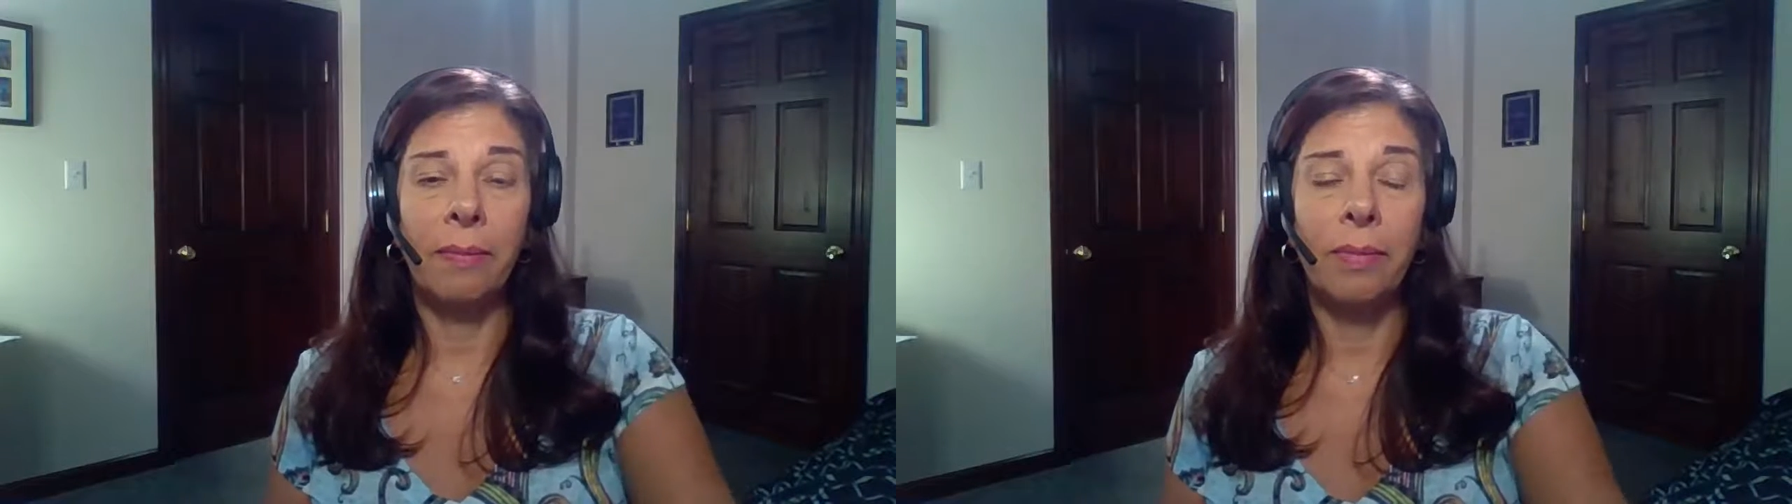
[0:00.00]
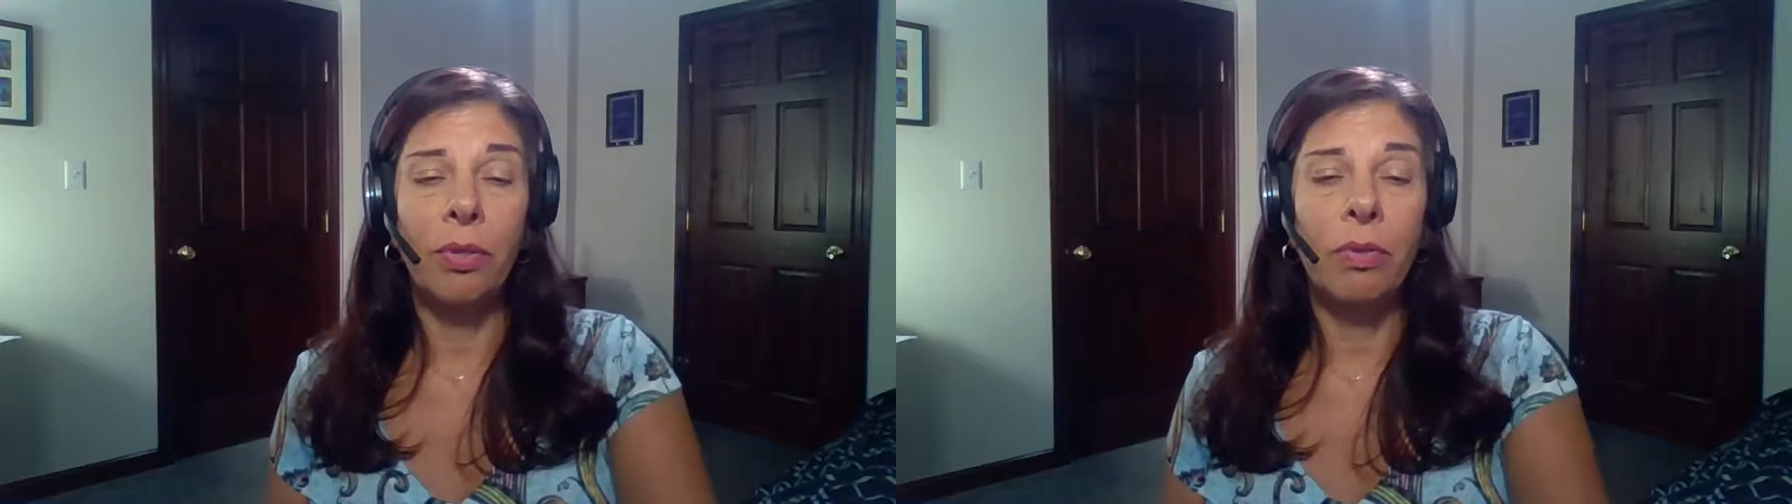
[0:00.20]

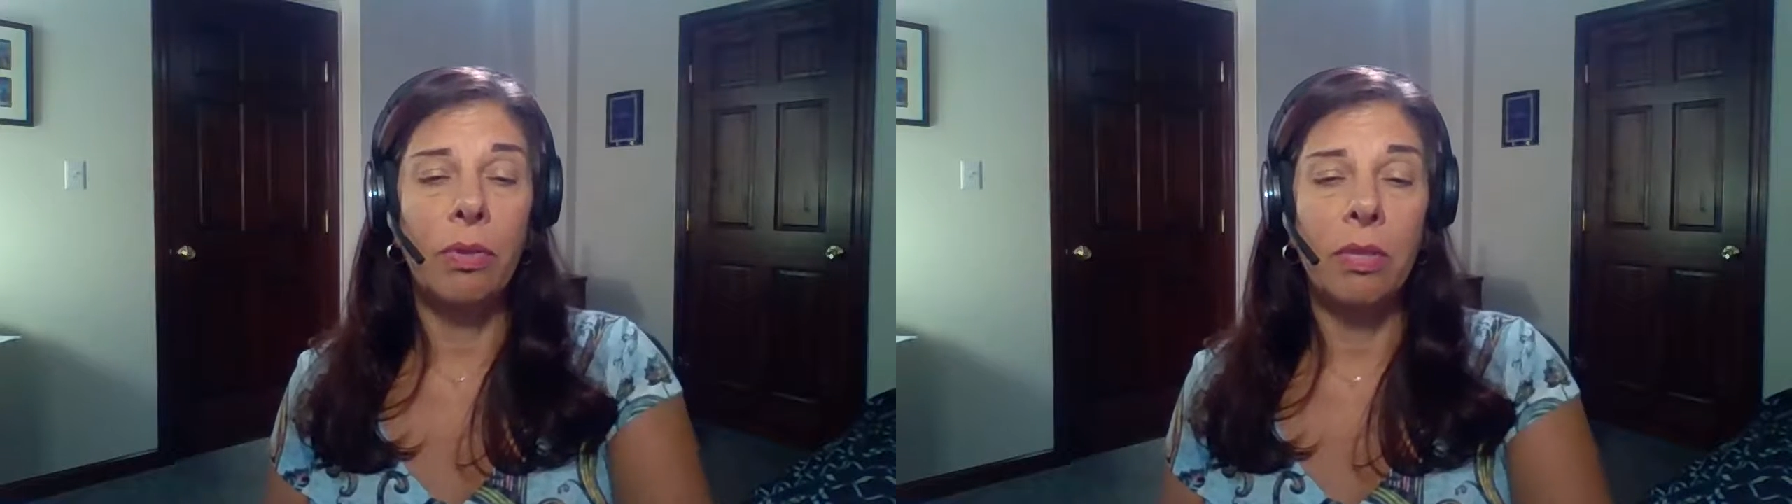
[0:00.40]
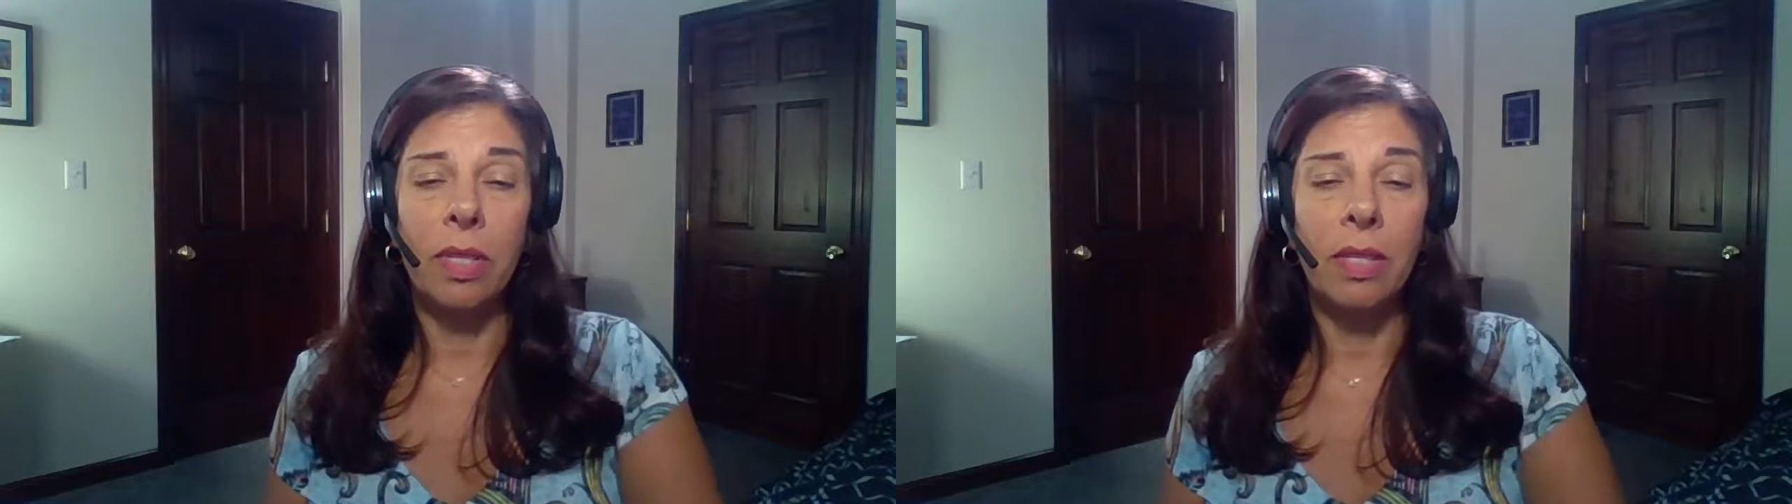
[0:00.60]

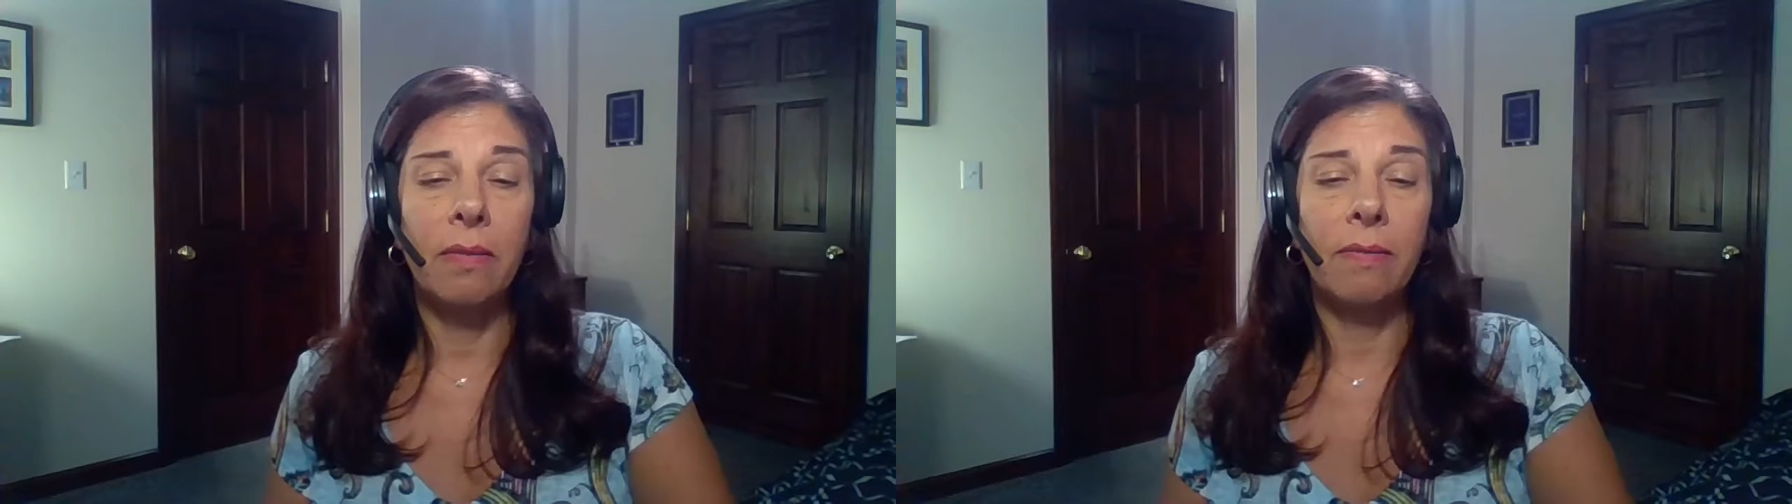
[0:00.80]
schools,